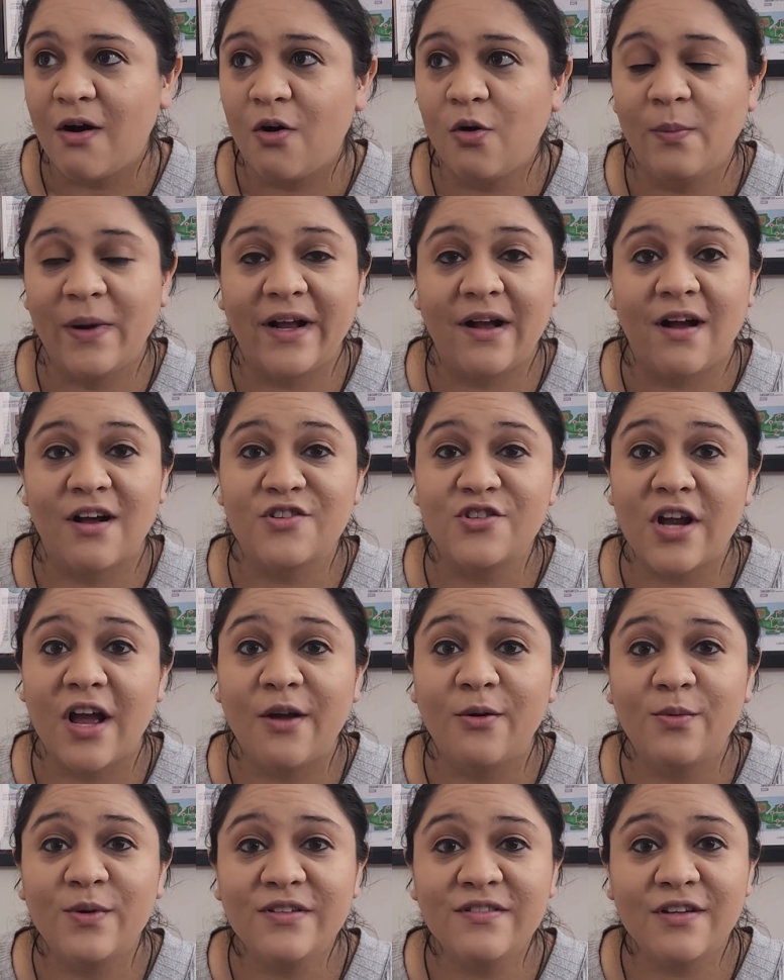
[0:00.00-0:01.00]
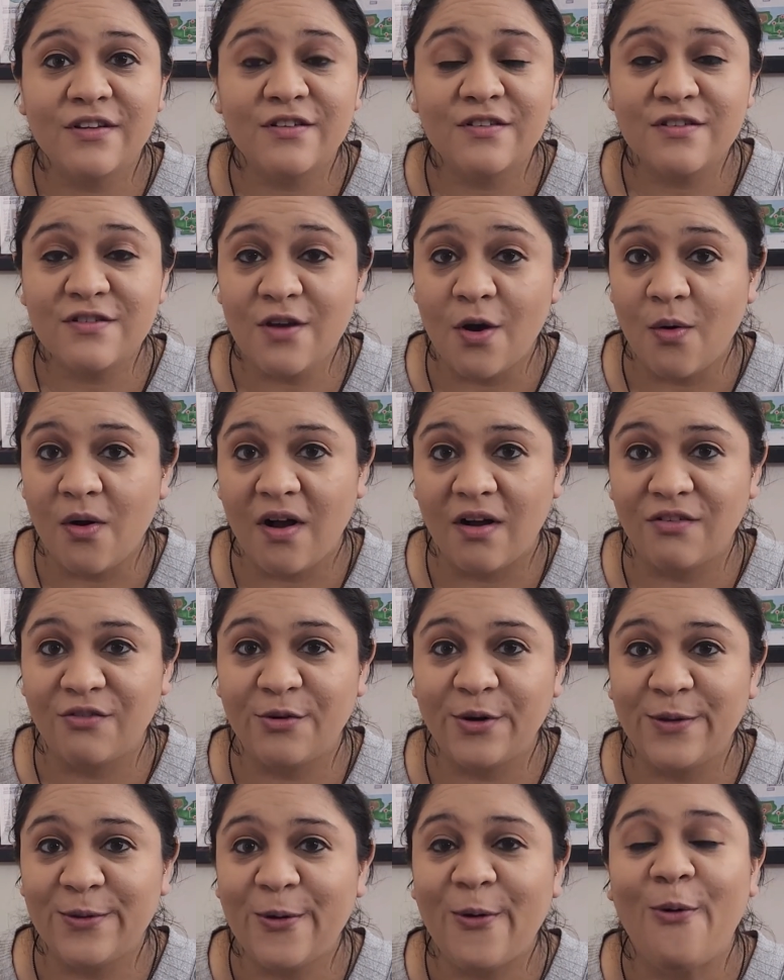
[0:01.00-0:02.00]
oh my gosh, I was so
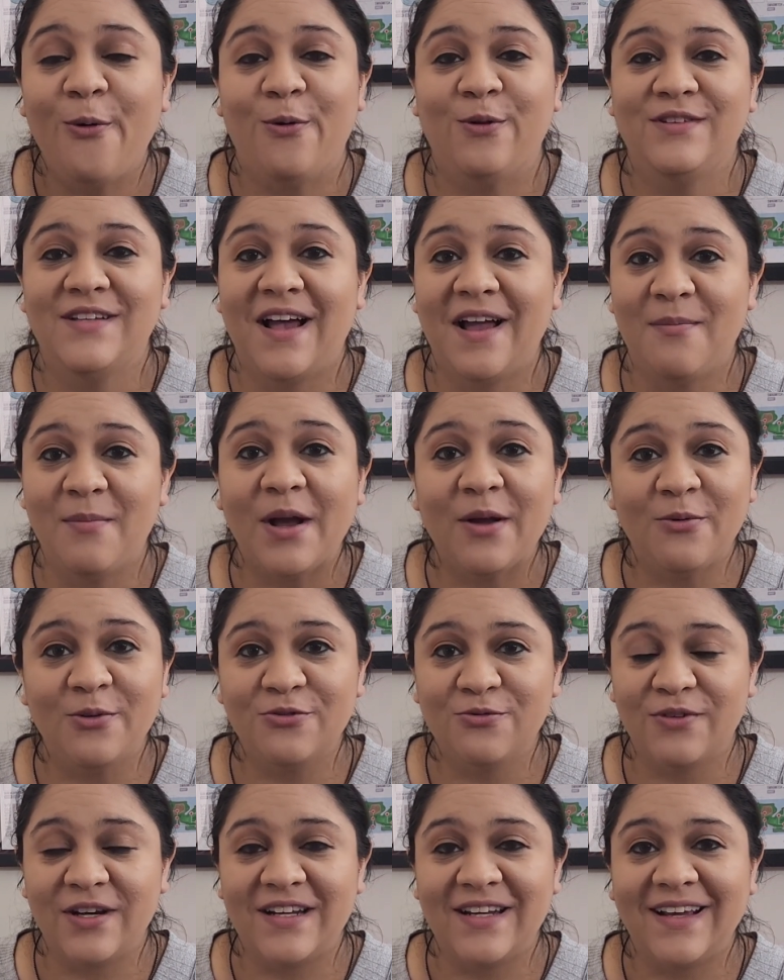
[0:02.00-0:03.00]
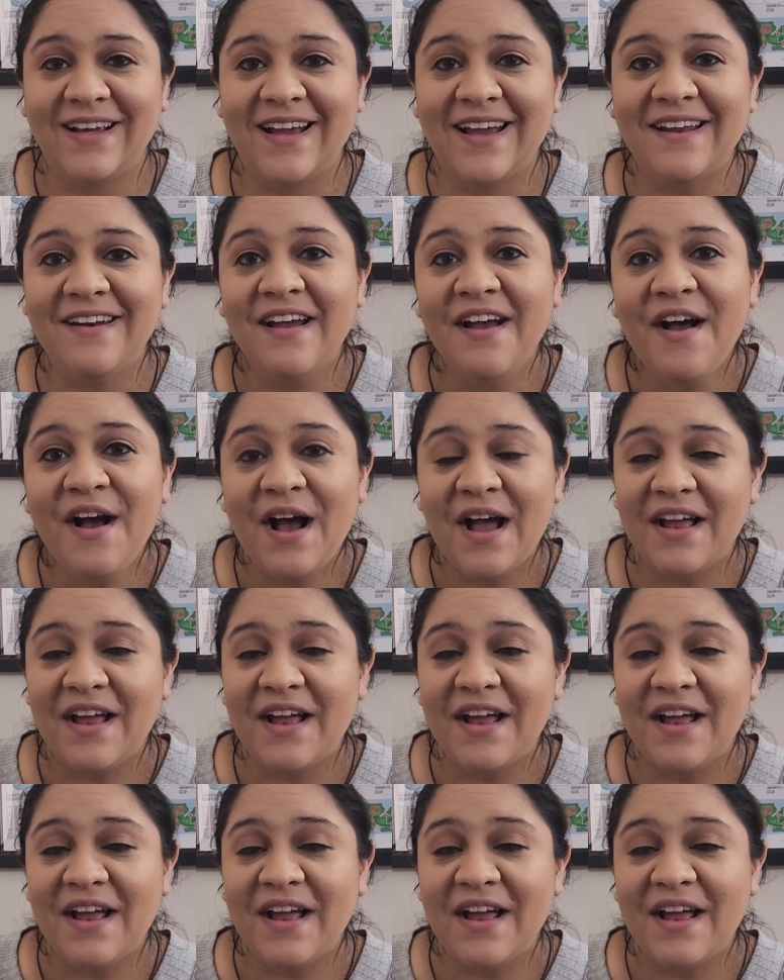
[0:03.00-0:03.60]
hungry the whole time I was reading it.